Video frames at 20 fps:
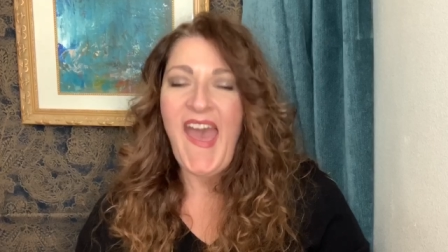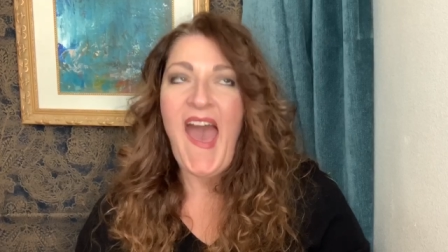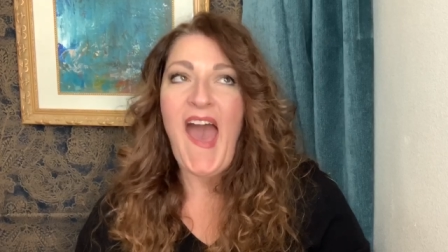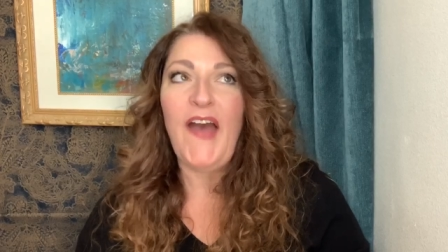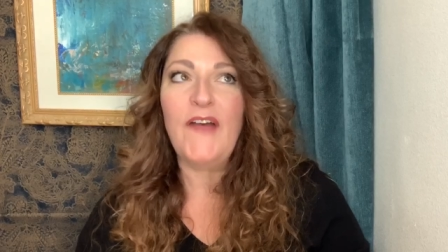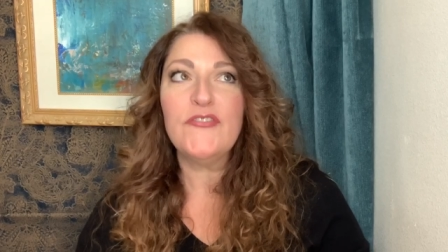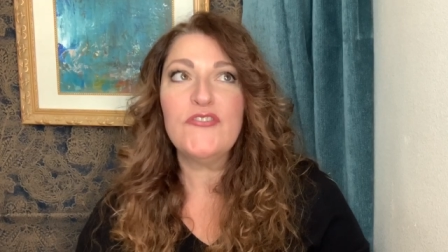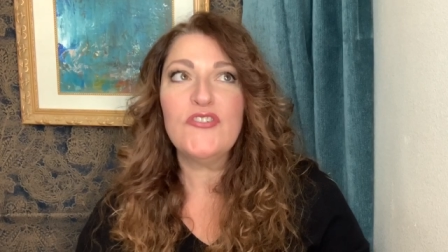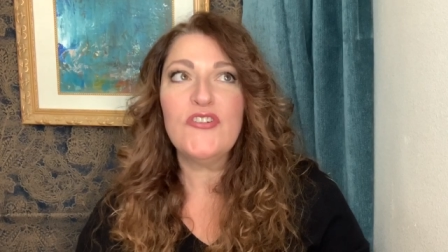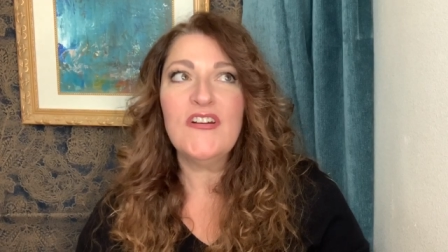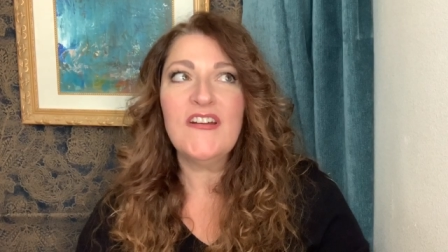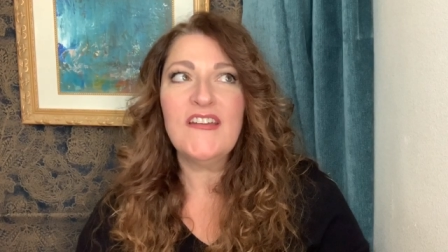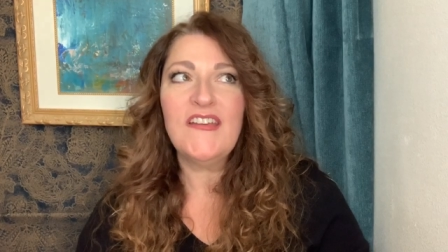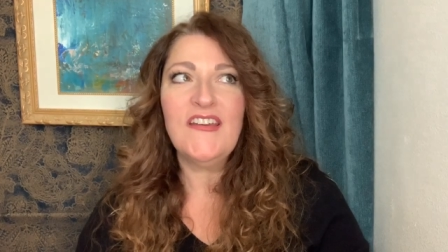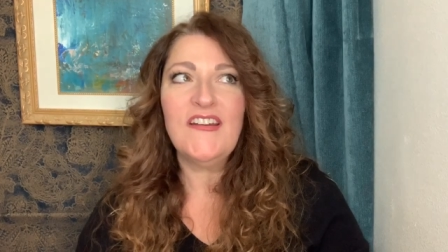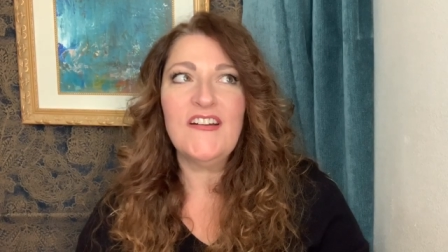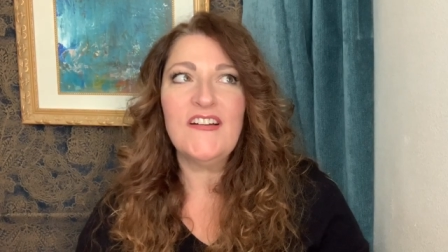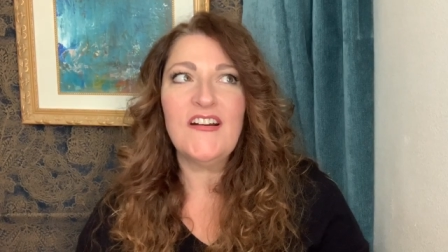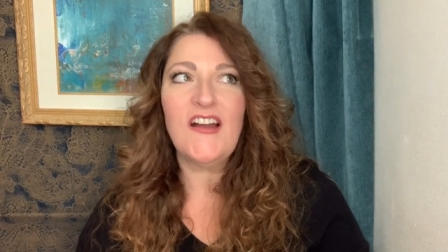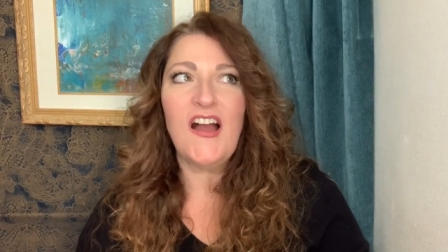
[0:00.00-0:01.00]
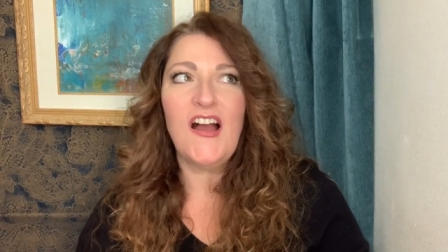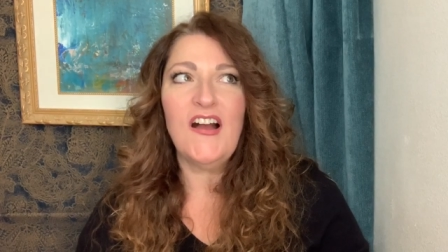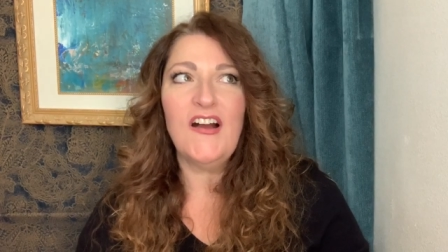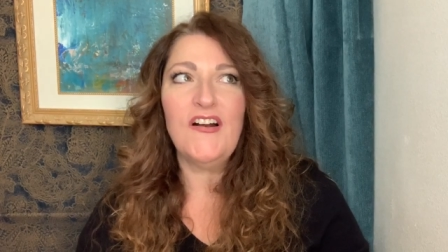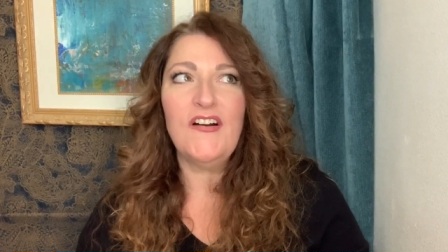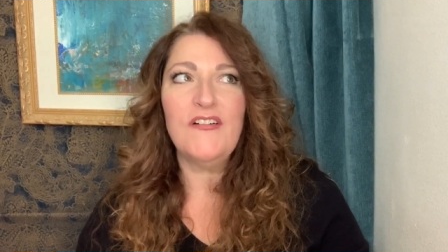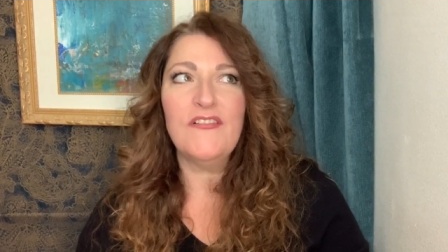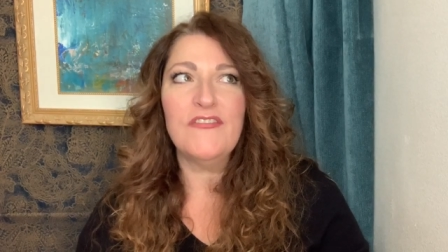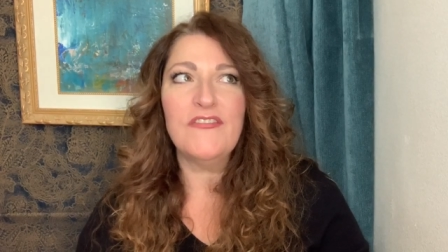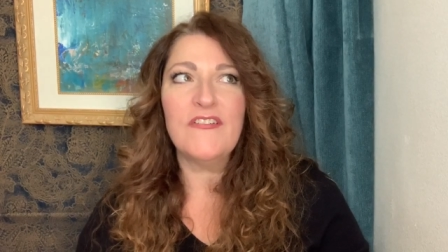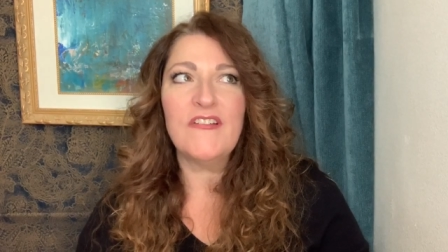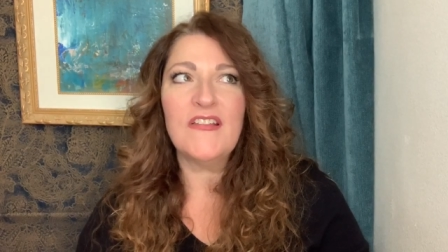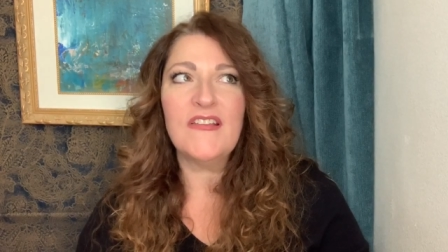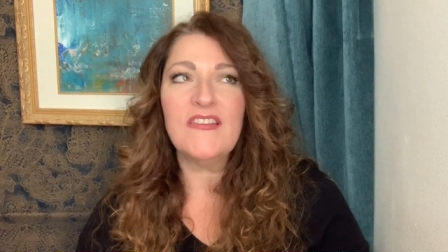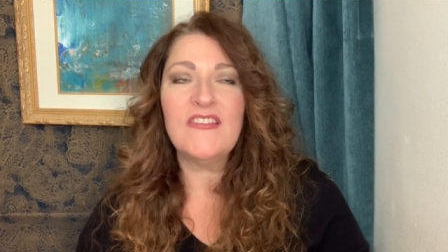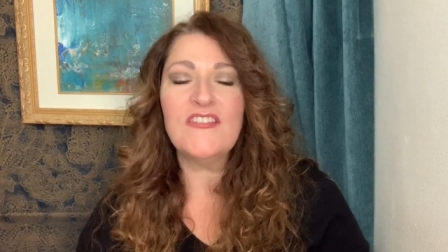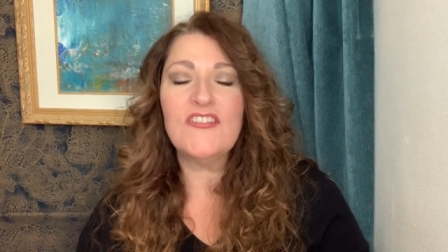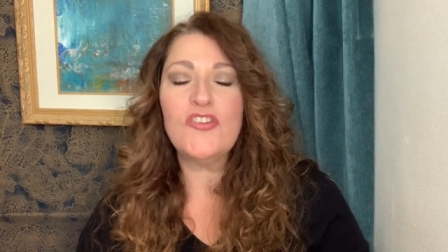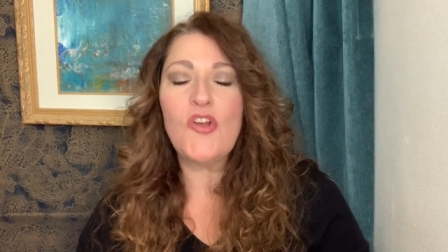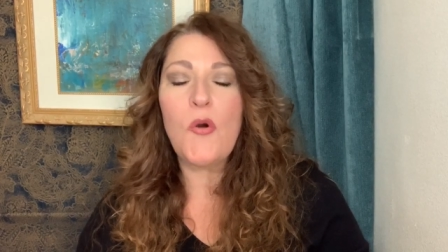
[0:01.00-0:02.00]
After a year of
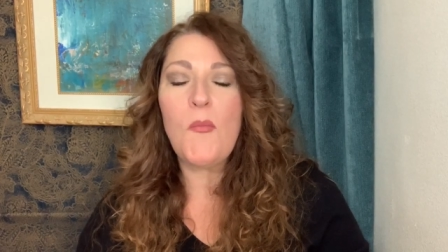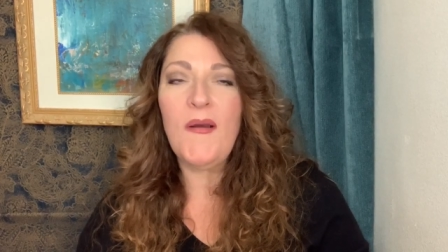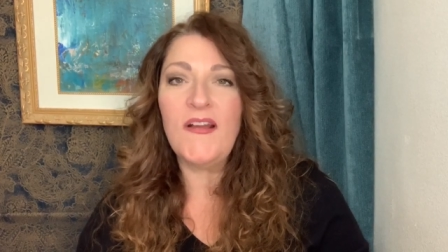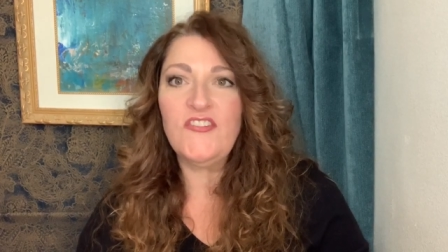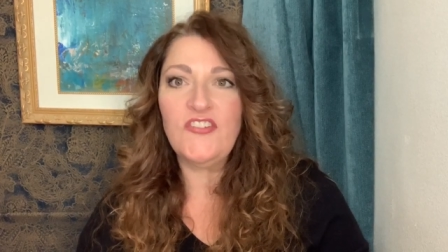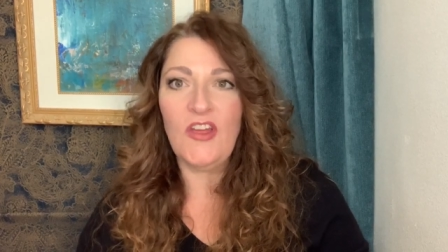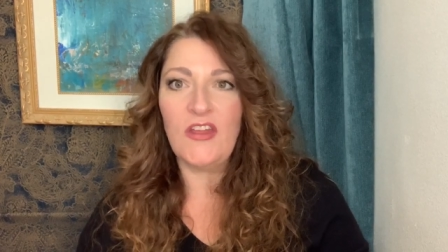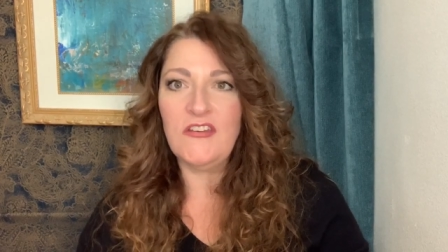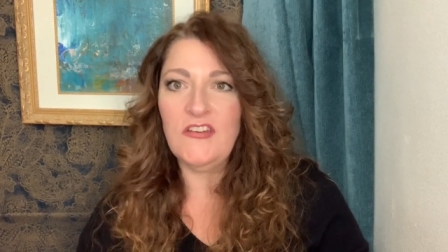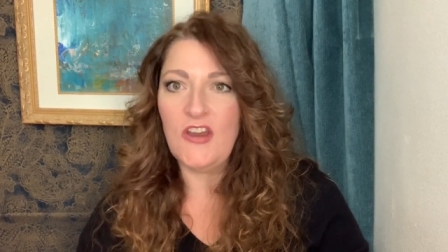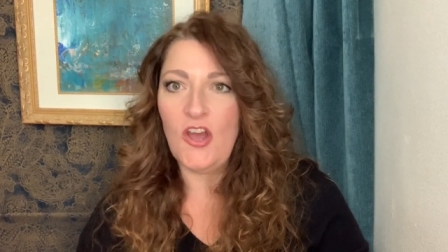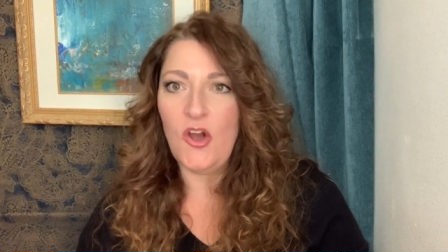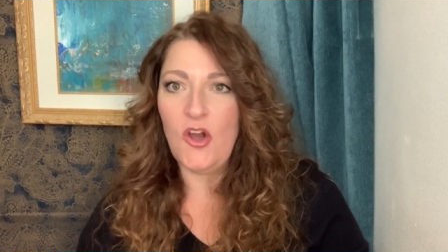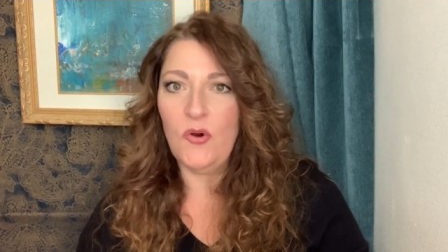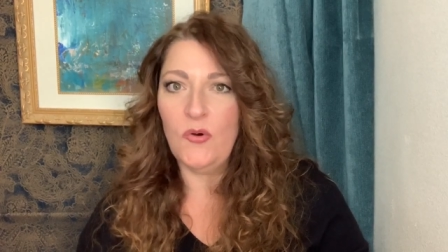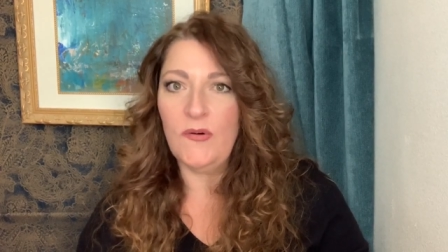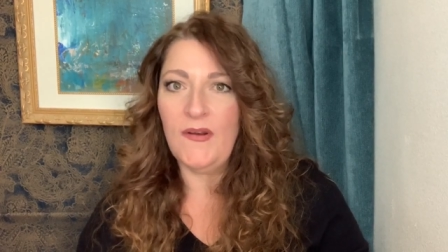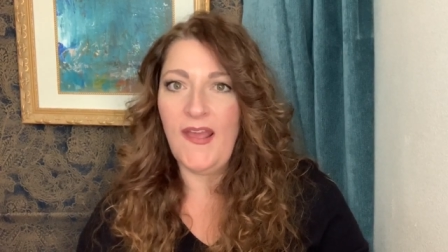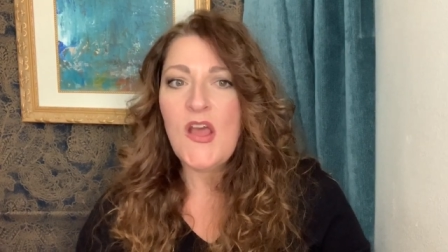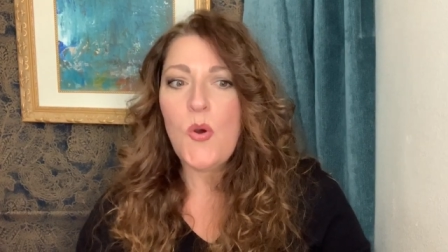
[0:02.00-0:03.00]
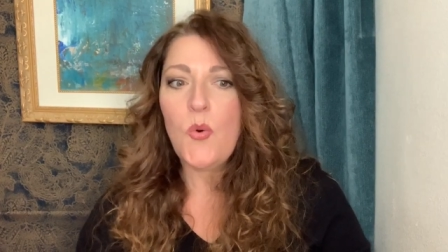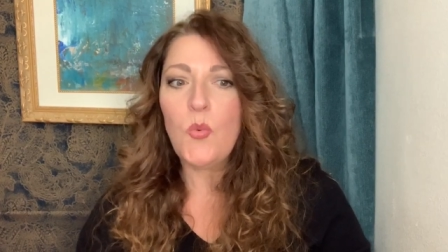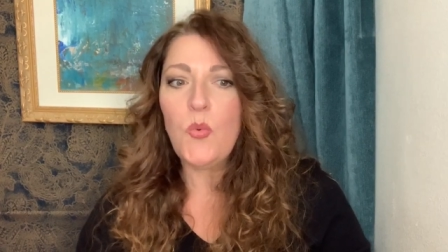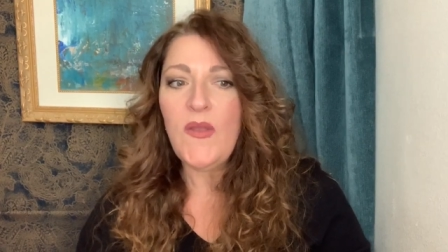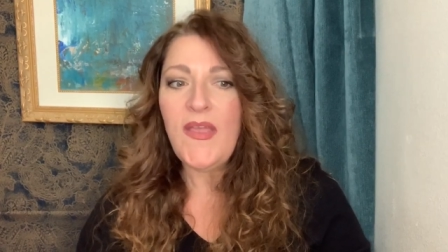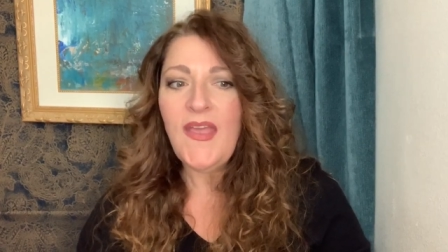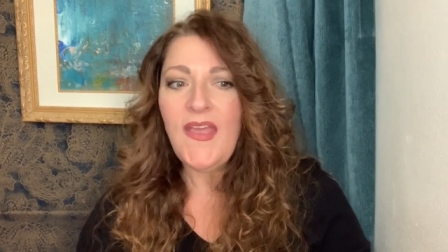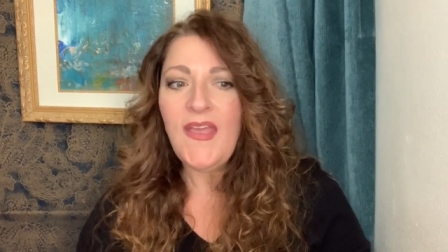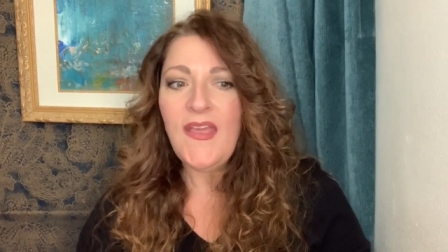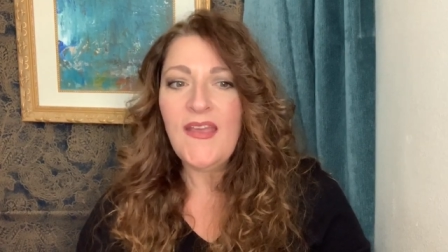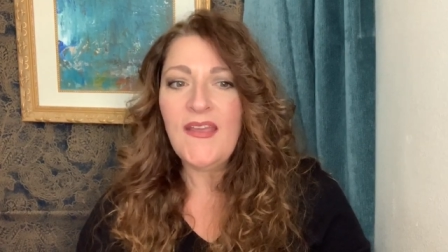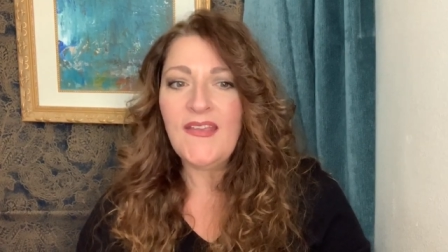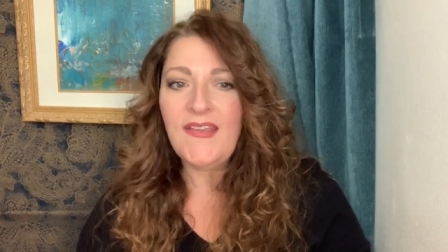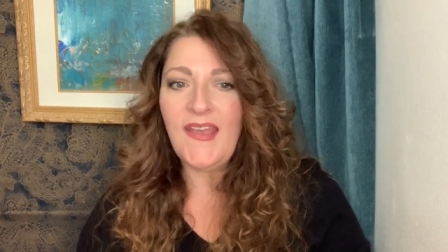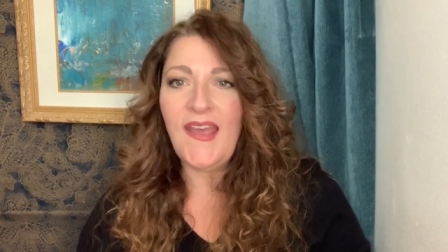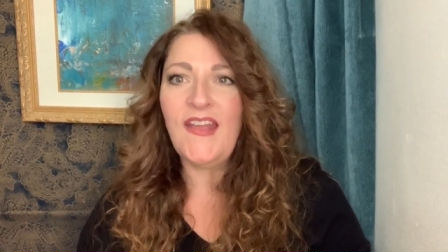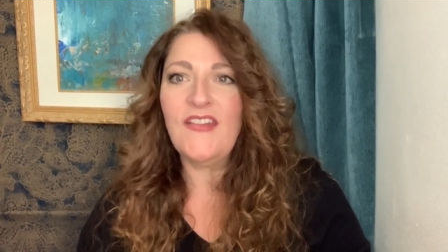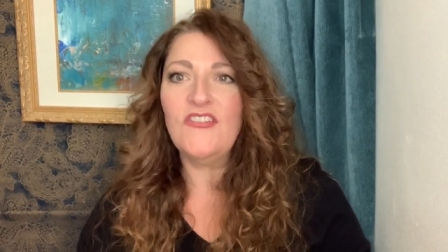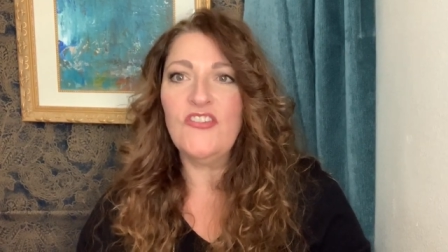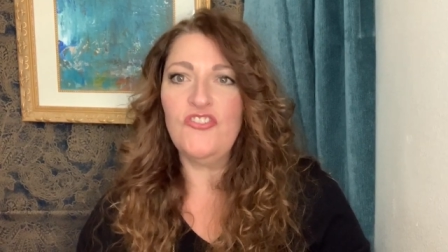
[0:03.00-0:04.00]
so much unknown, we
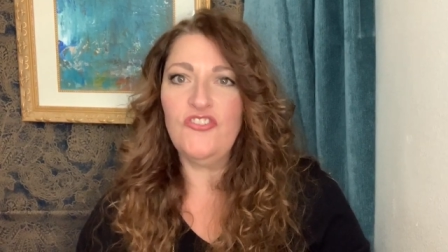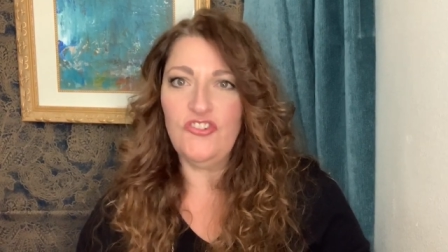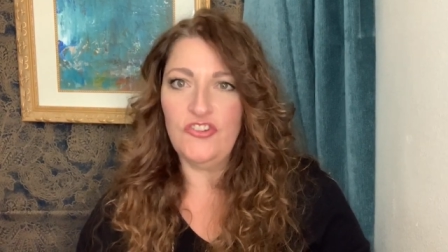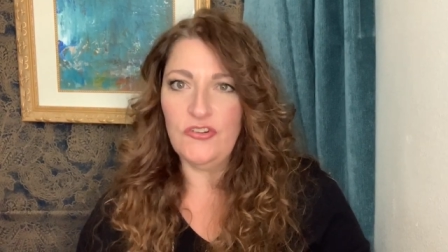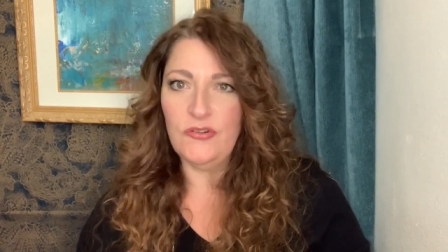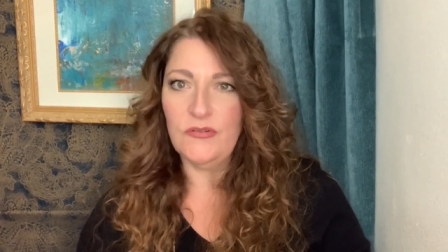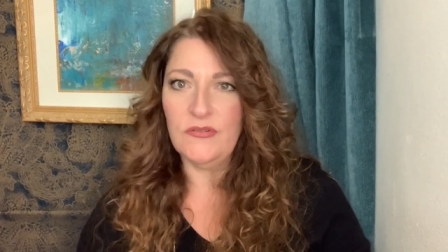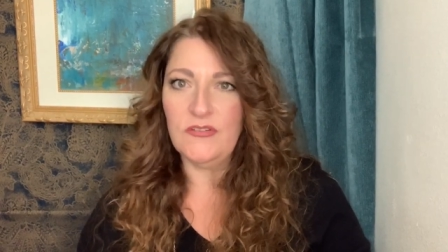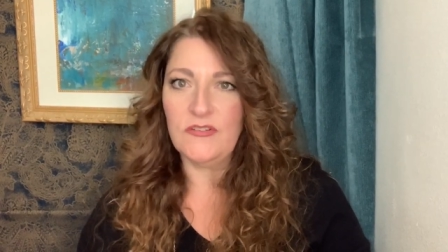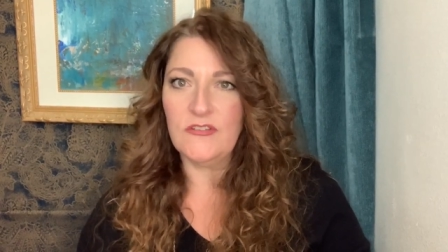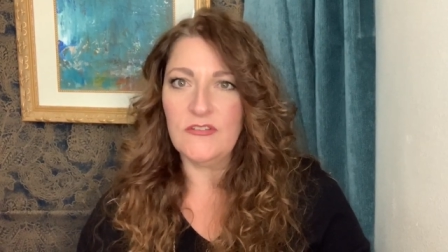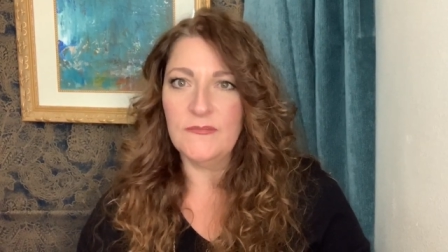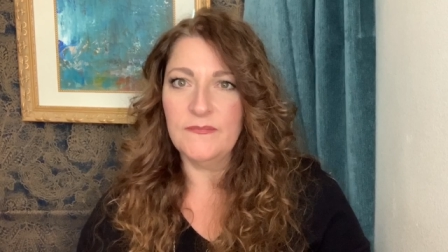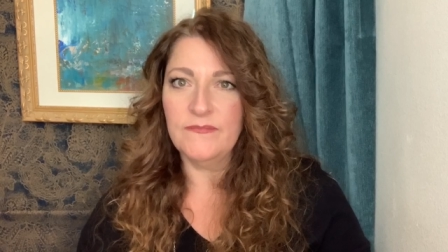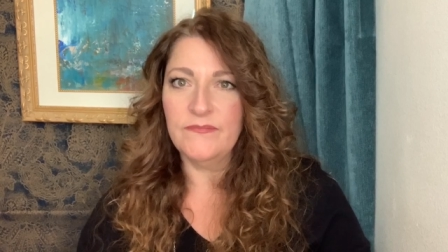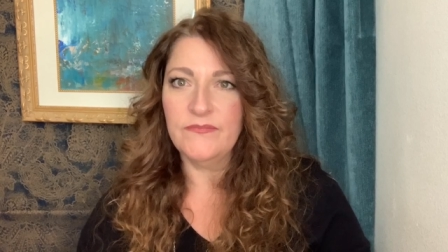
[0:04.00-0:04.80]
get to choose.